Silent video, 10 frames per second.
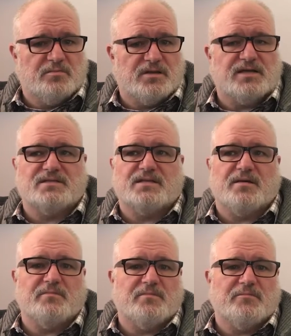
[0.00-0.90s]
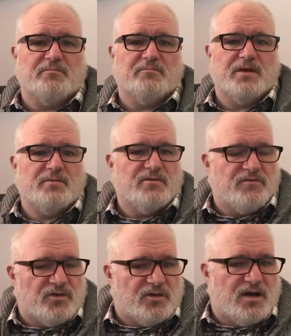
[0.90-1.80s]
place that maybe you
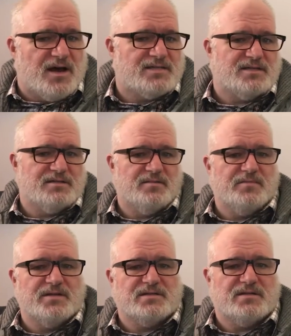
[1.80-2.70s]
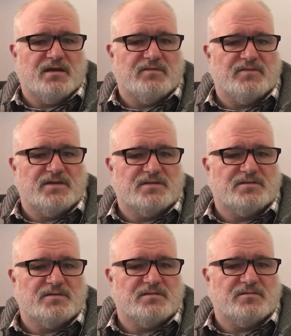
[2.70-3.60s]
feel lost in the midst of,
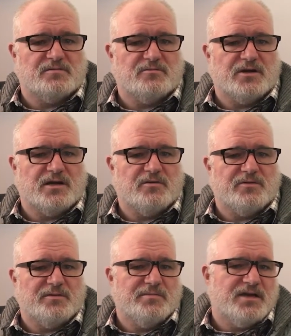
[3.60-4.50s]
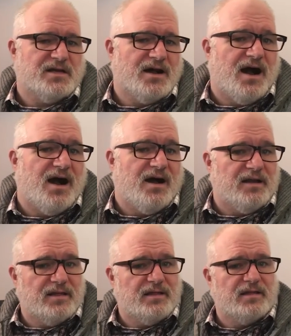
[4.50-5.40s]
is where we meet
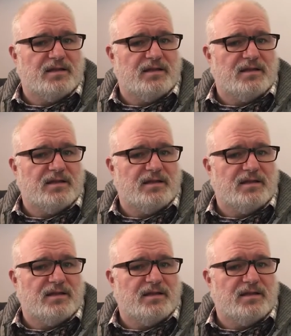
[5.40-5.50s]
God.